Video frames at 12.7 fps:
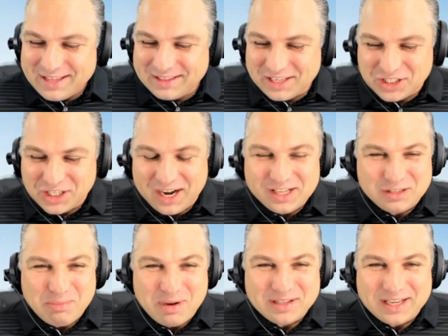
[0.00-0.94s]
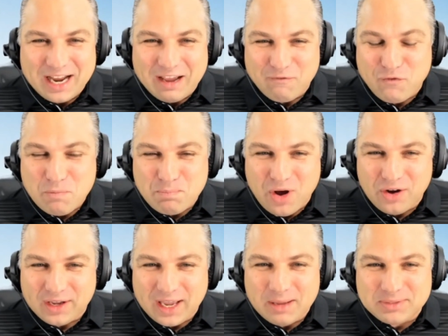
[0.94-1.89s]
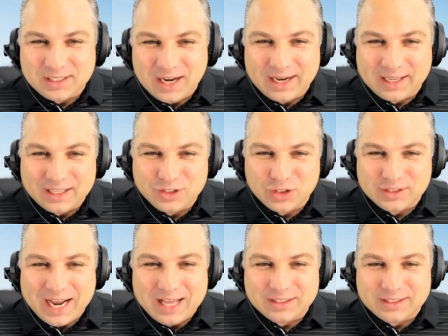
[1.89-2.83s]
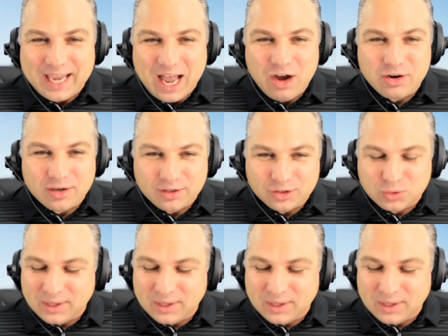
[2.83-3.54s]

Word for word: the Giants' Monday night football game tonight against your Dallas Cowgirls.